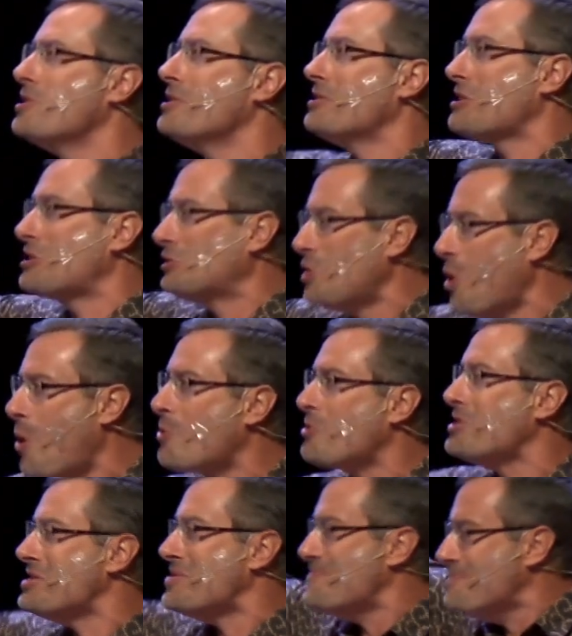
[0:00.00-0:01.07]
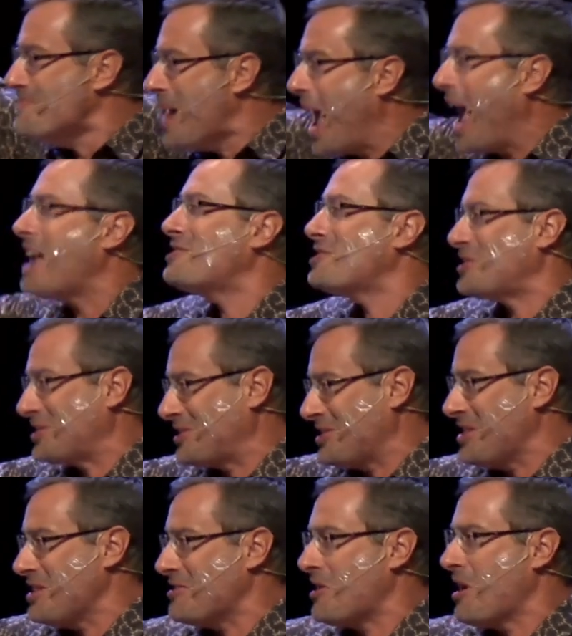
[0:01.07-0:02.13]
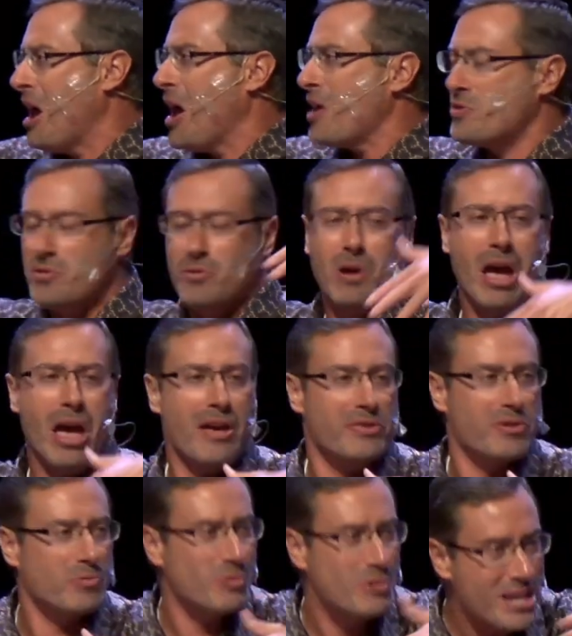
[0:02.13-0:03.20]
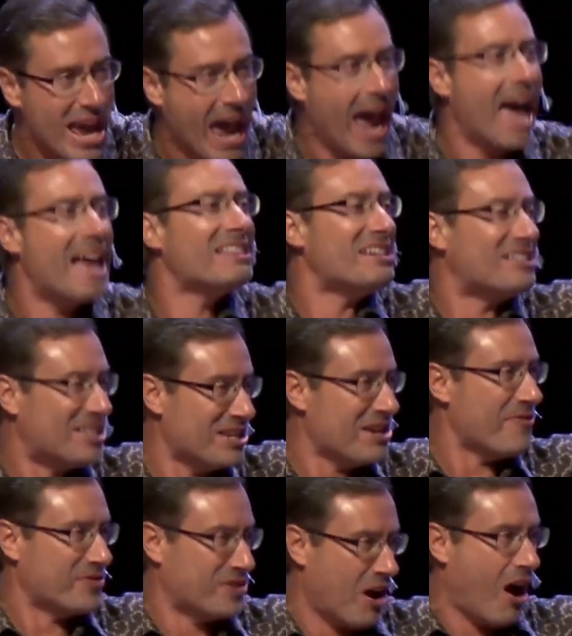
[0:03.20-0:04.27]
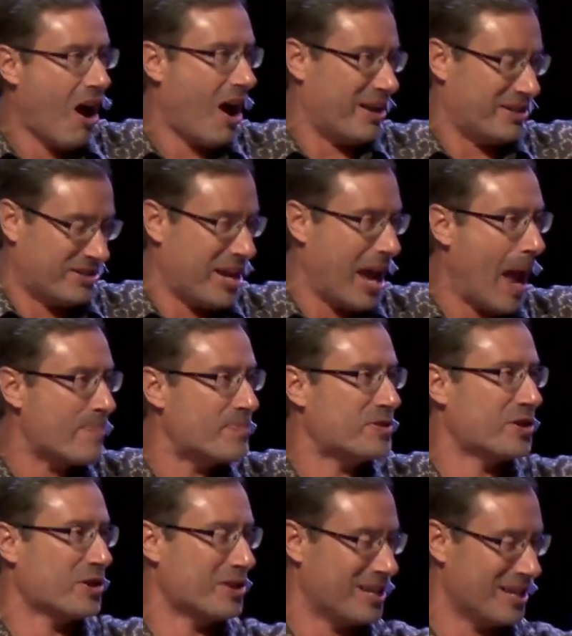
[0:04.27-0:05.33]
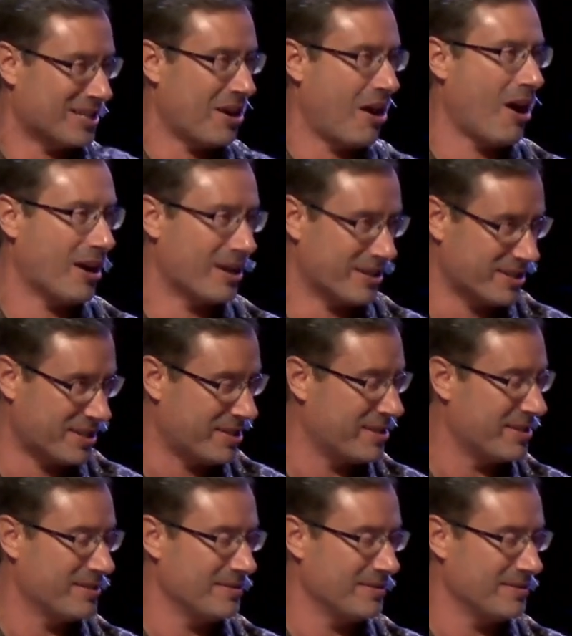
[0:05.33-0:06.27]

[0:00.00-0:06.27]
and the glory and the majesty and the reality of God captured his heart.